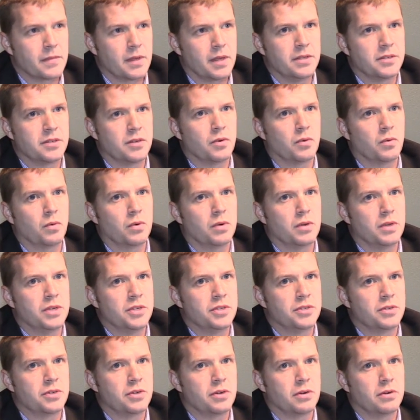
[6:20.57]

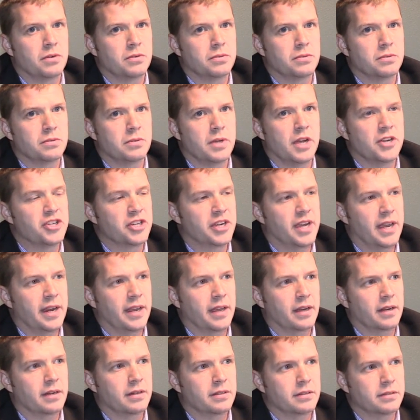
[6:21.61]
Is
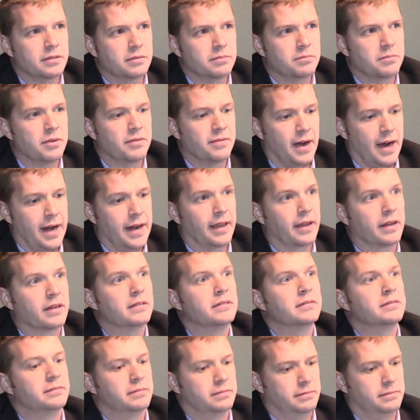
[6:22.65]
providing